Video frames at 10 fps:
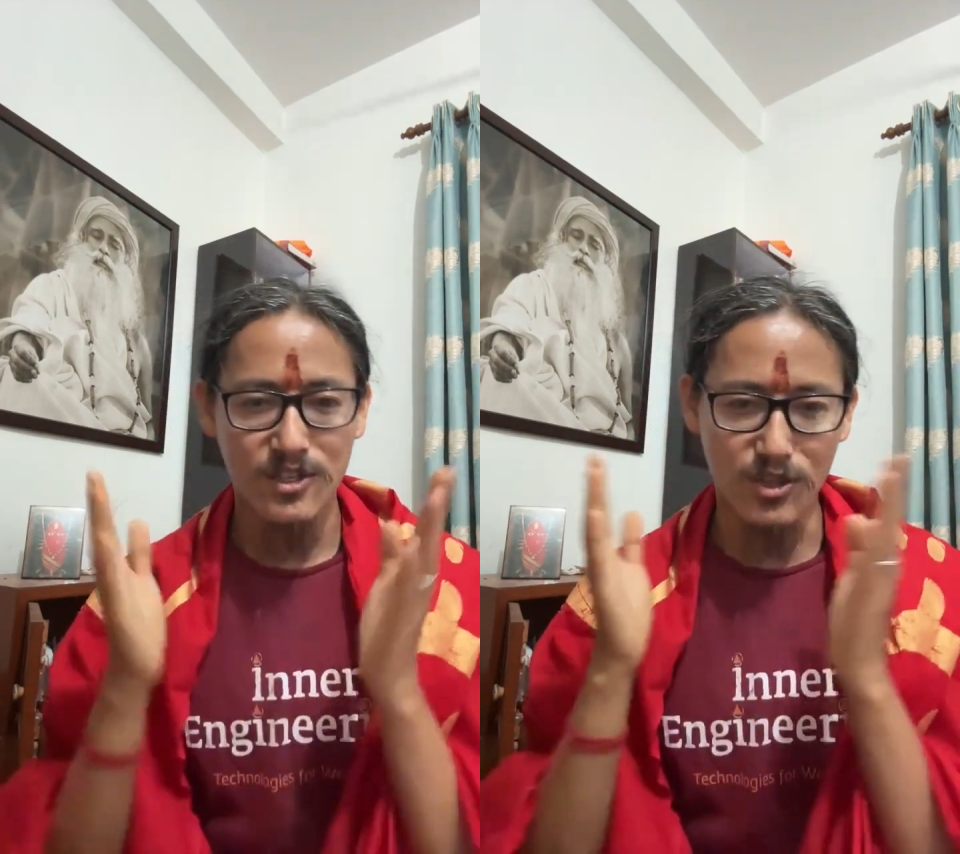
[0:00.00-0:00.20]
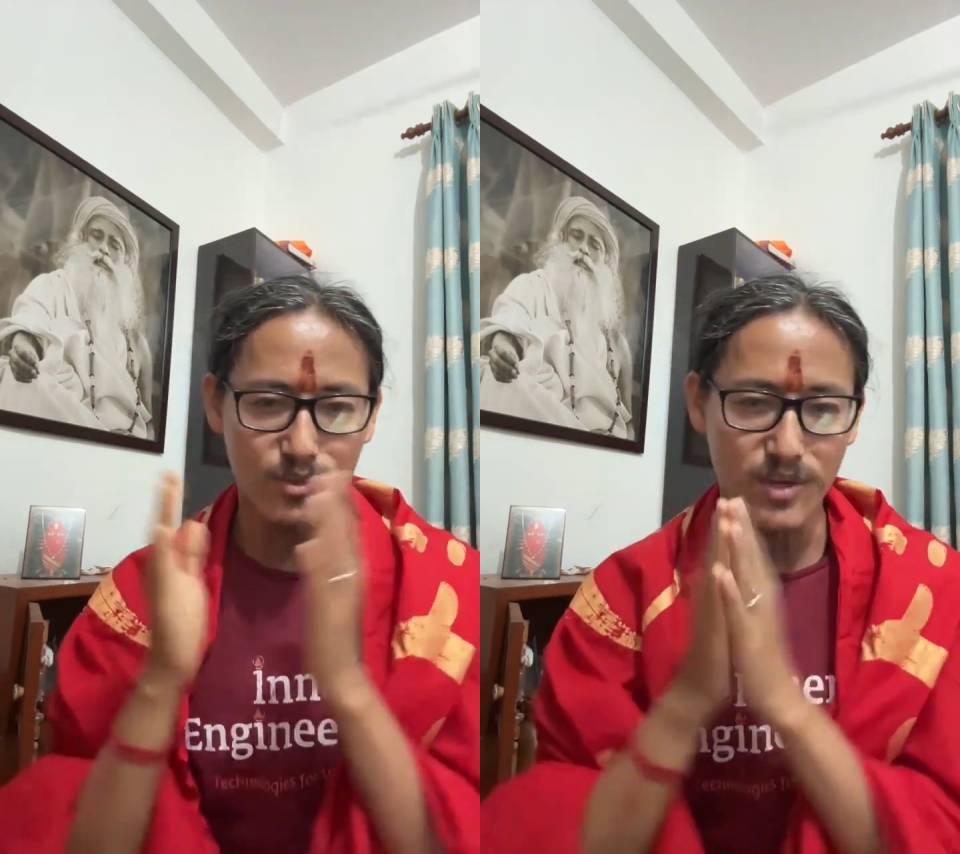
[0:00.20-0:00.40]

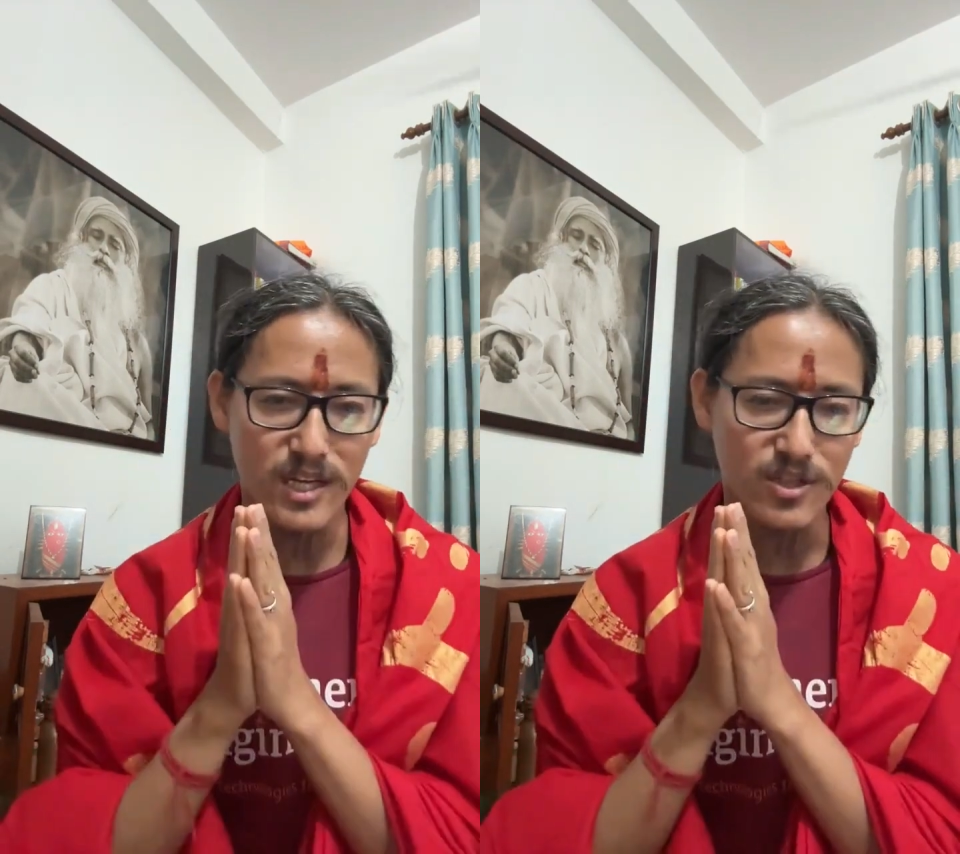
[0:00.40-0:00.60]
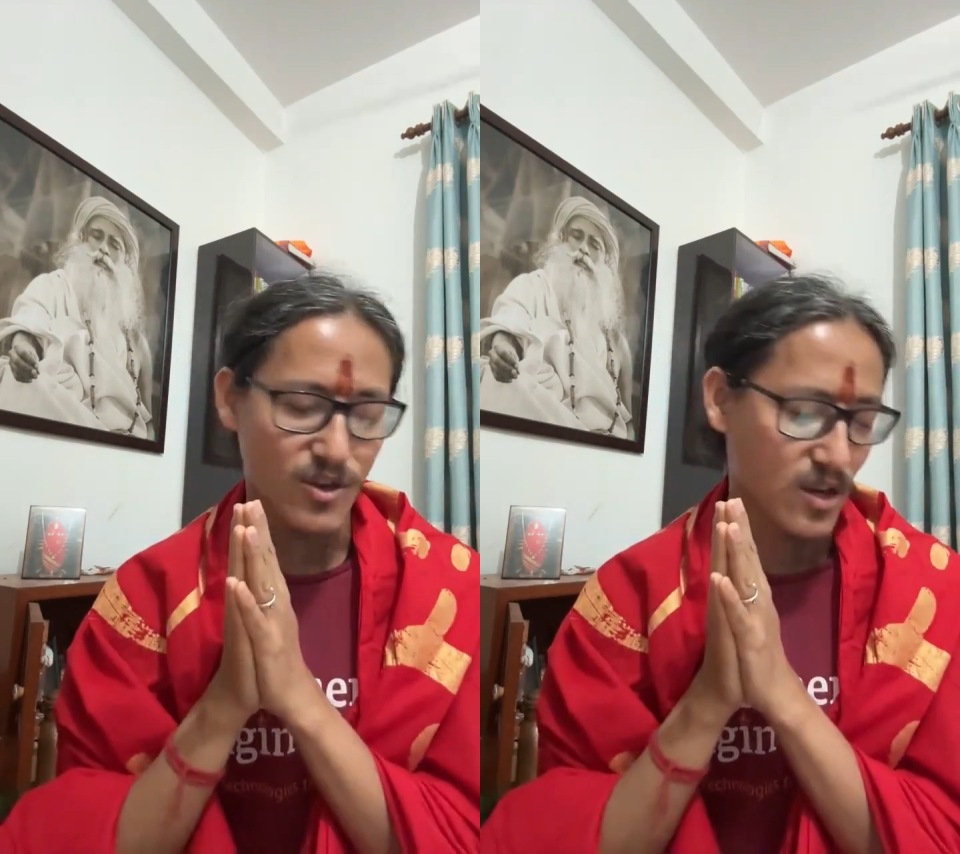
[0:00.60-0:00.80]

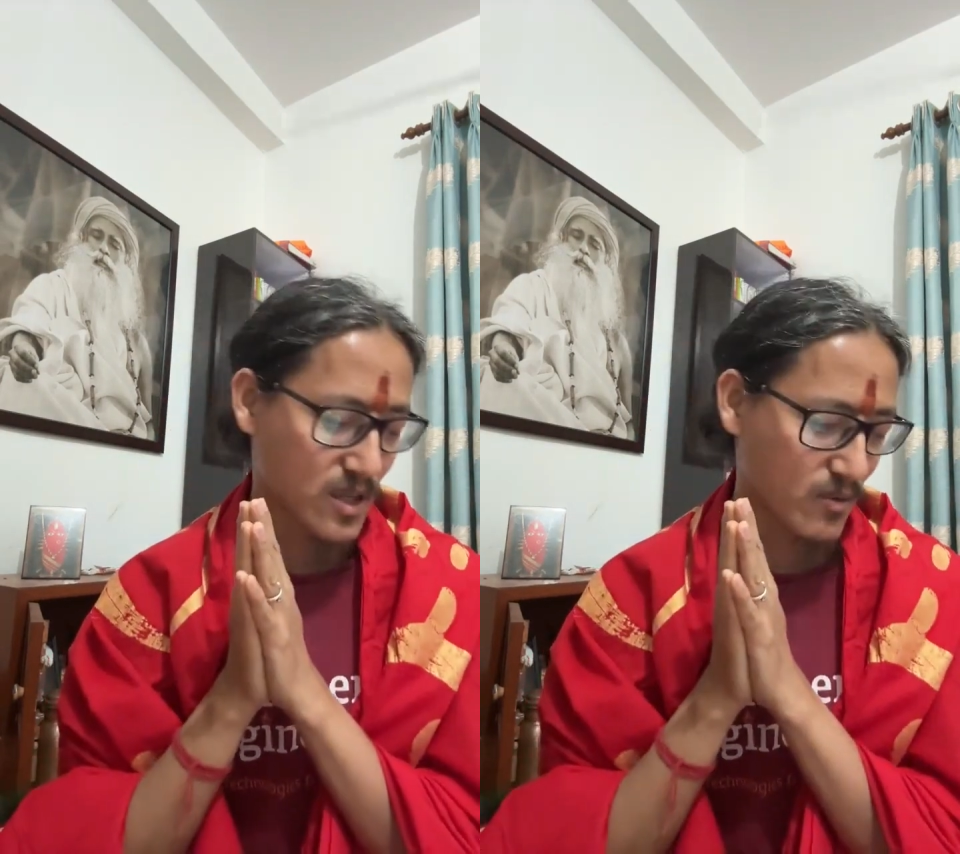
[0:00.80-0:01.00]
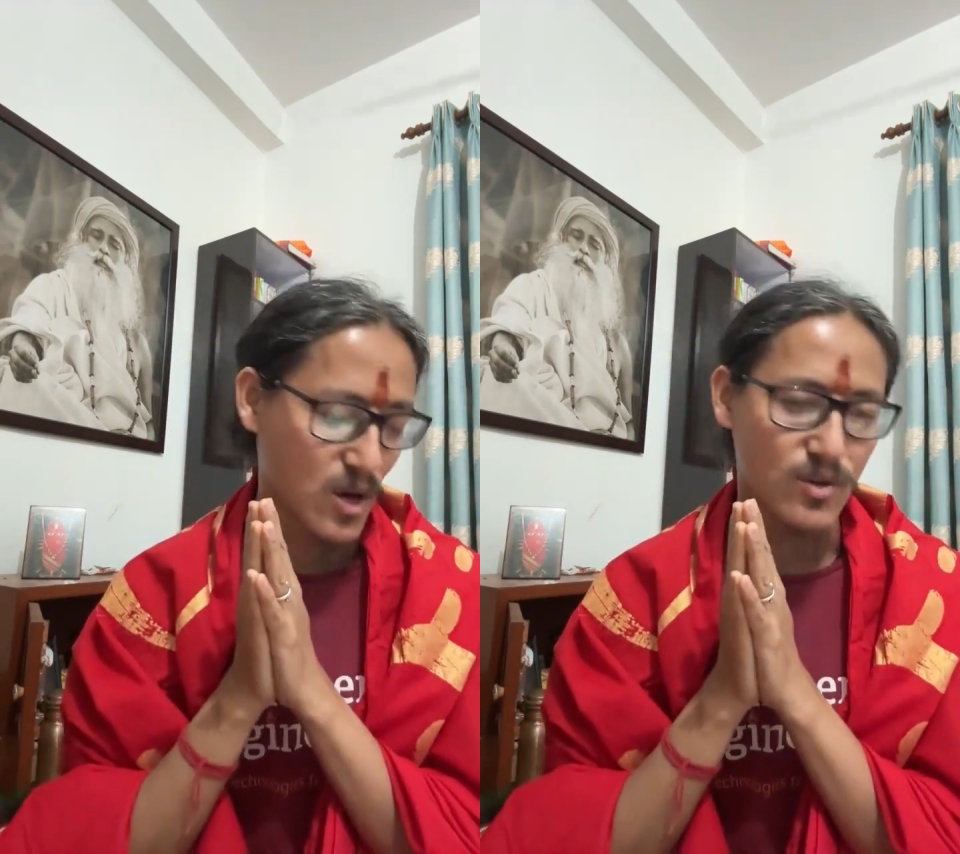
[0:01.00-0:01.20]
Sadhguru has
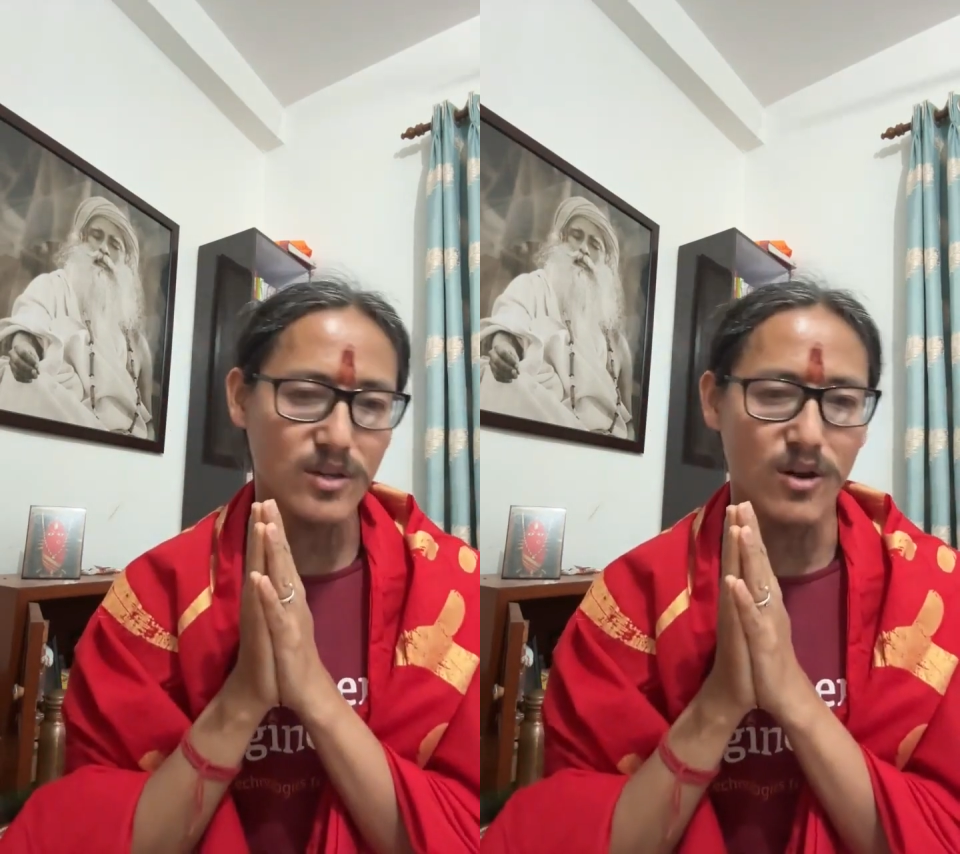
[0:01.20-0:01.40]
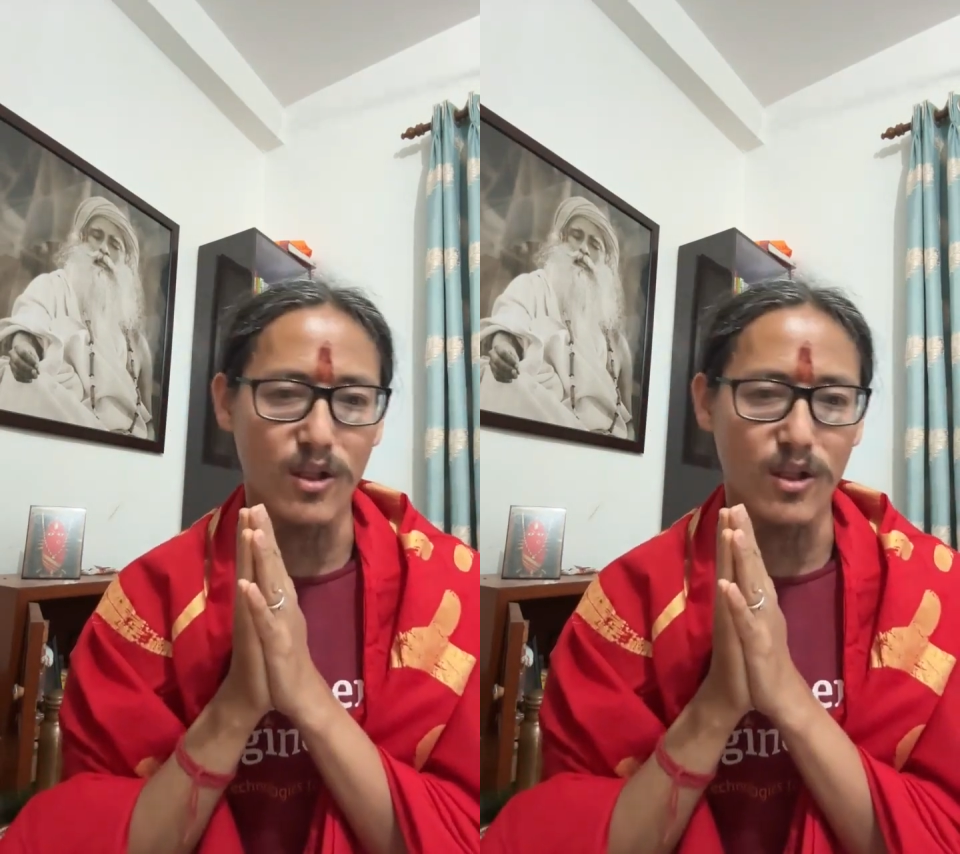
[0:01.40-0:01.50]
talked about